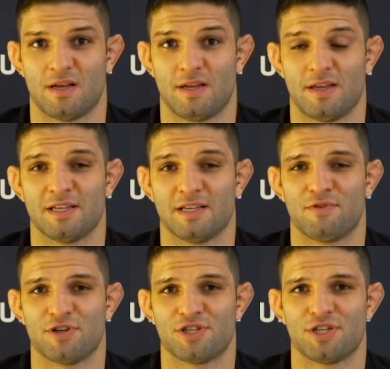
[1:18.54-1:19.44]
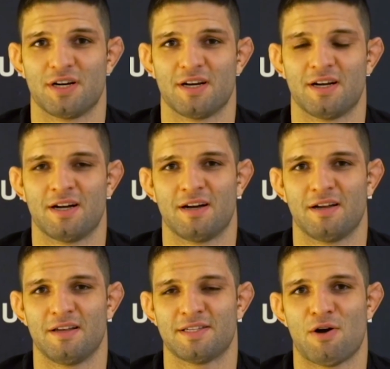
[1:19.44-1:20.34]
Yes, for sure. Uh,
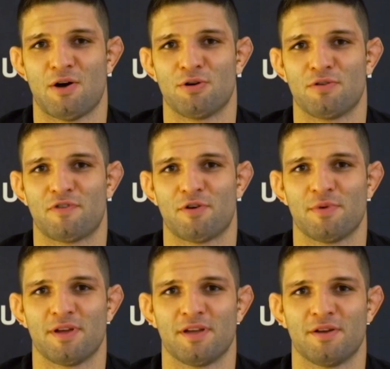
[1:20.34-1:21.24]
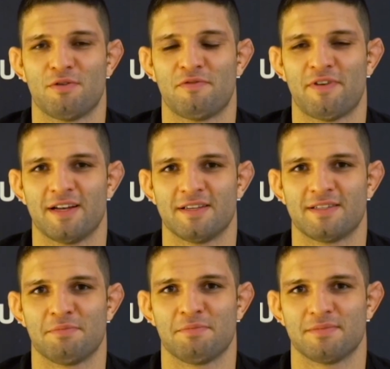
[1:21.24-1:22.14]
it's an honor for me, you know, fight the
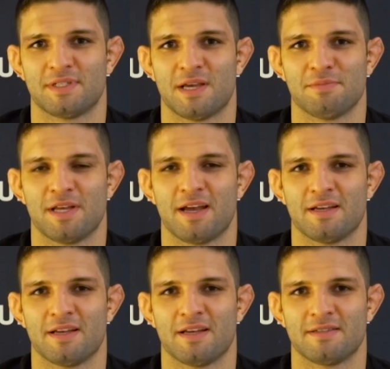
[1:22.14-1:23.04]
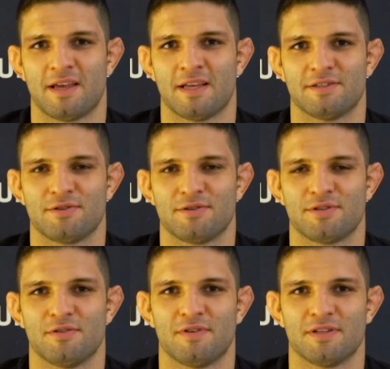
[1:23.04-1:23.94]
same same day as Anderson
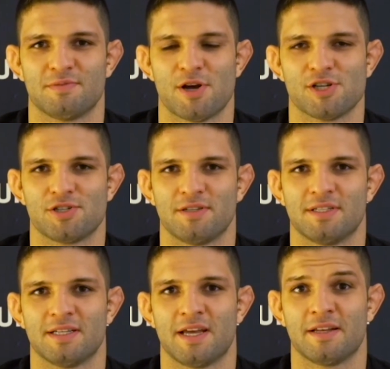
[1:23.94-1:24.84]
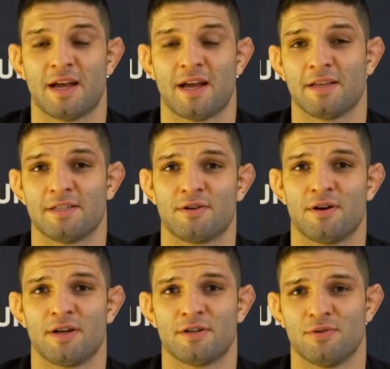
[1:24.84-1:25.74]
Silva, especially the day that he's
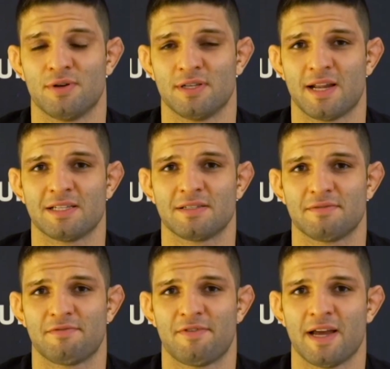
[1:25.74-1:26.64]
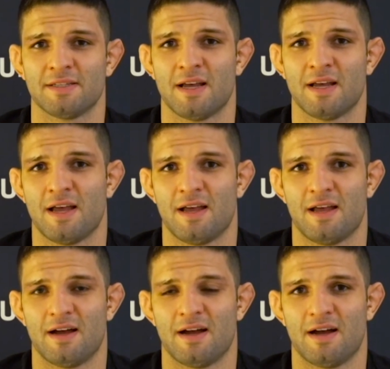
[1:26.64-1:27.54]
going to do his last fight.
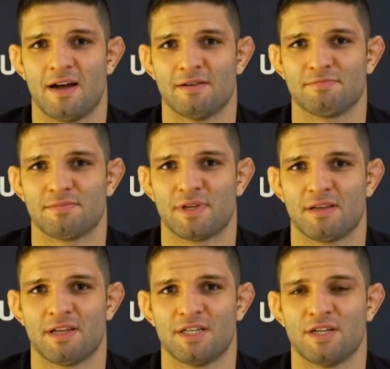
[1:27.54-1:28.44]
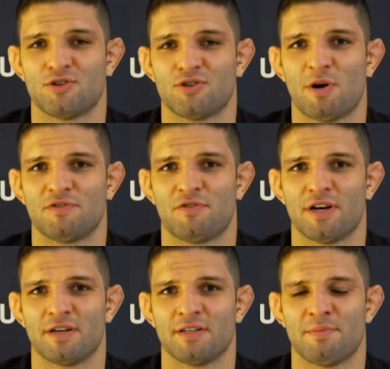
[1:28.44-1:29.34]
Uh, he did so much
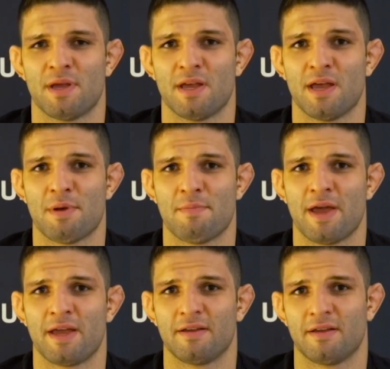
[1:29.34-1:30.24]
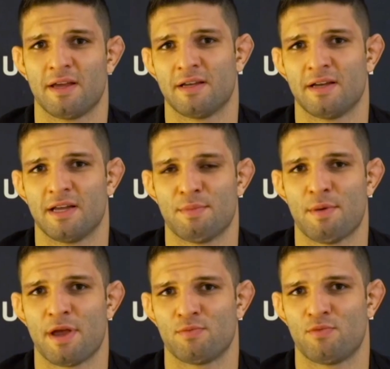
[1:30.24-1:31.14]
for the MMA and uh,
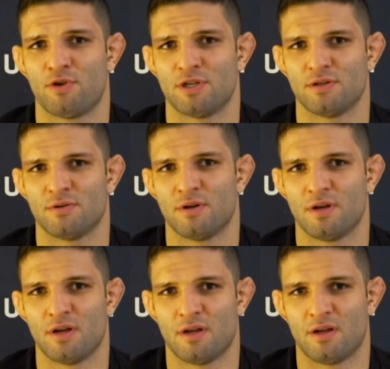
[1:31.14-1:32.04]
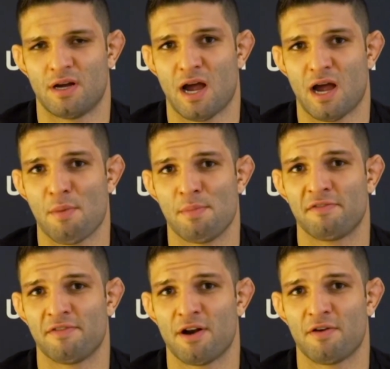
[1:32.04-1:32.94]
MMA in Brazil. I'm a
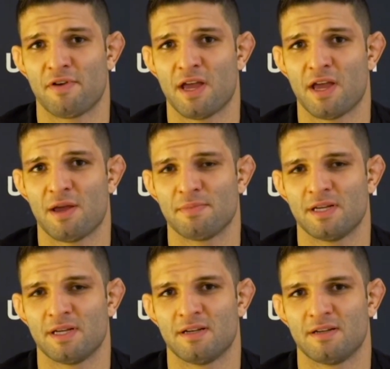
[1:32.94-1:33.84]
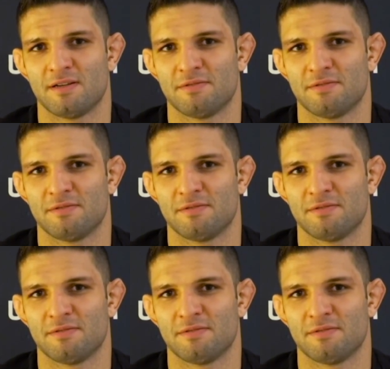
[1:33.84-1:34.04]
big fan of him. Uh,